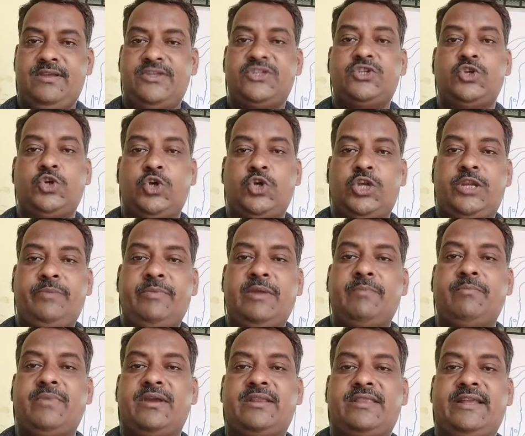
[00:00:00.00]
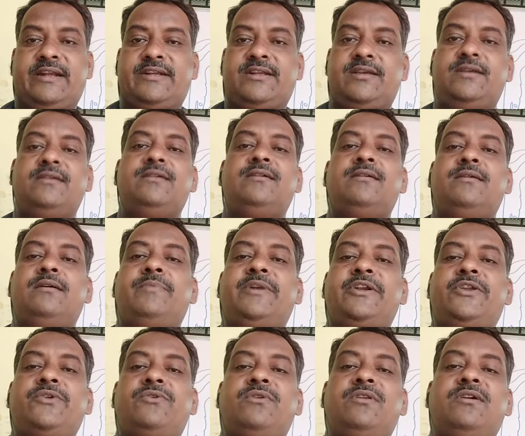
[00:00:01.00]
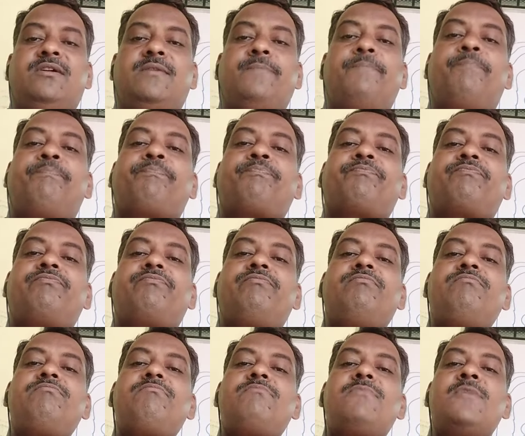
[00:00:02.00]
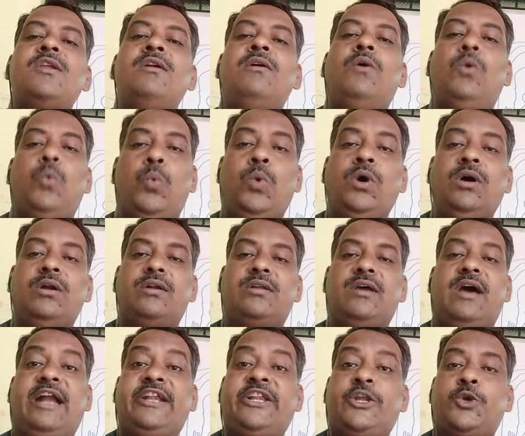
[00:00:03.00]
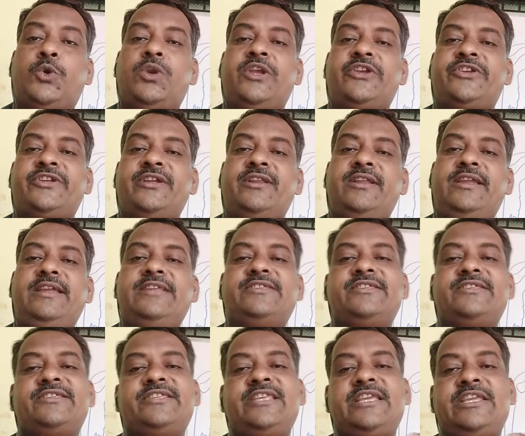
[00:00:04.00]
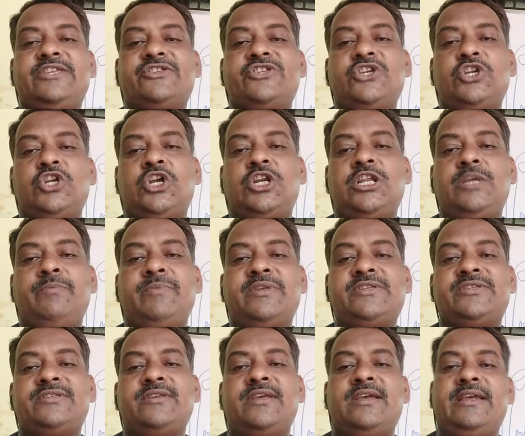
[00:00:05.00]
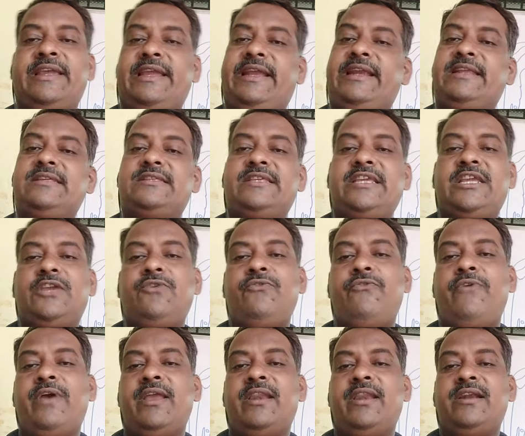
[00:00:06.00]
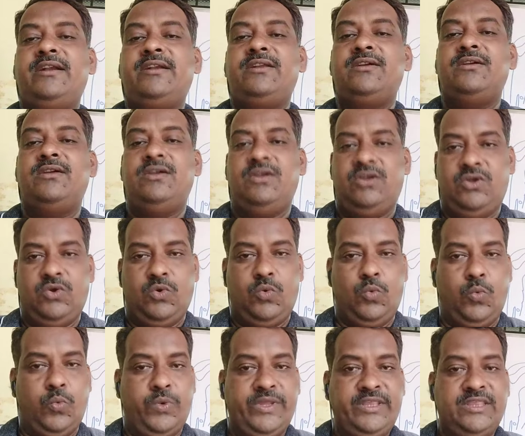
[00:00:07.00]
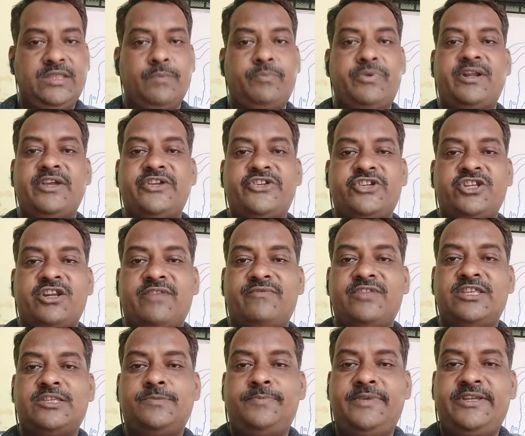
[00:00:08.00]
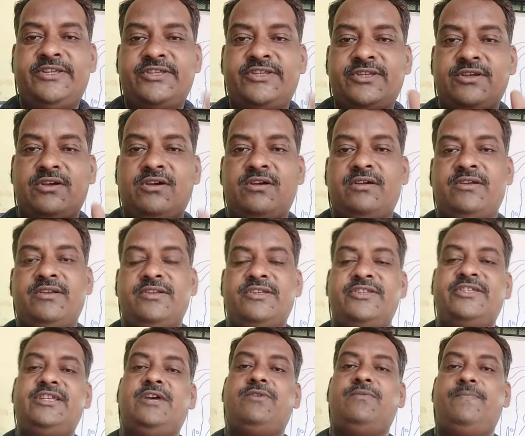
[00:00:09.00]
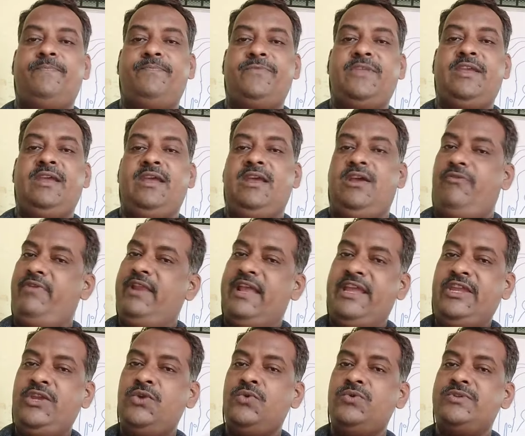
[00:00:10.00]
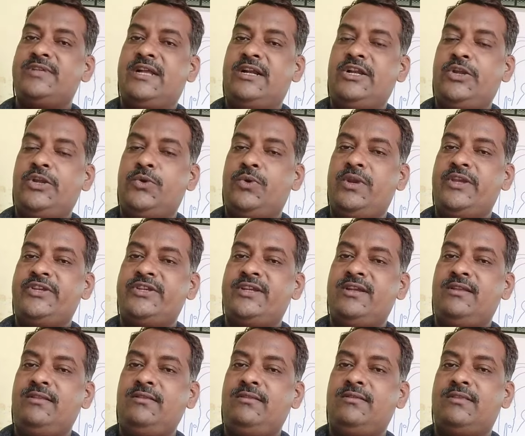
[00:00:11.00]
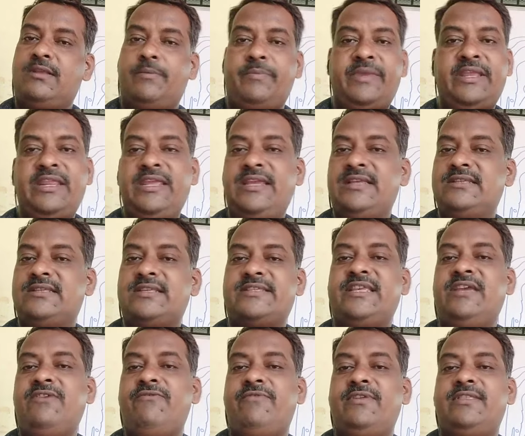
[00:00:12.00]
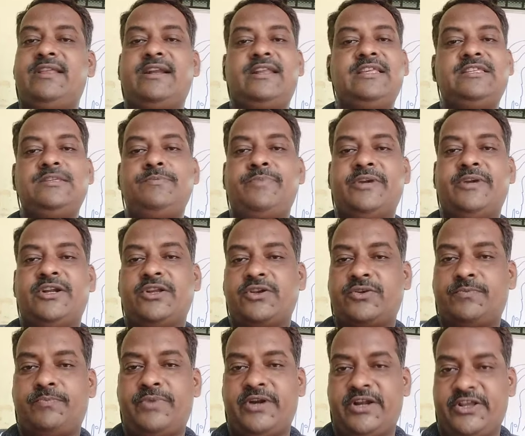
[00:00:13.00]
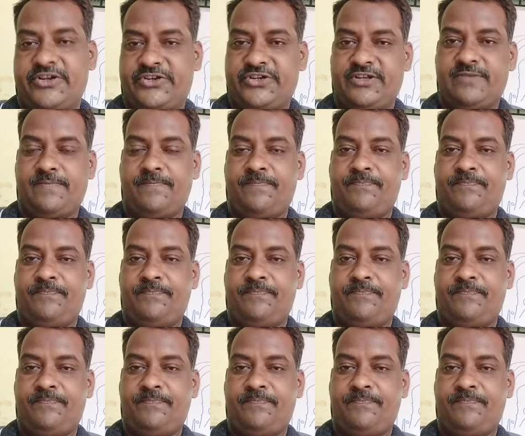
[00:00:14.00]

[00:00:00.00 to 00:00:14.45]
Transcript: So remember that particular word. Articulation is synonymous, it is equivalent with the production of the speech sound. When I use articulation, the meaning is the same one, that is the production.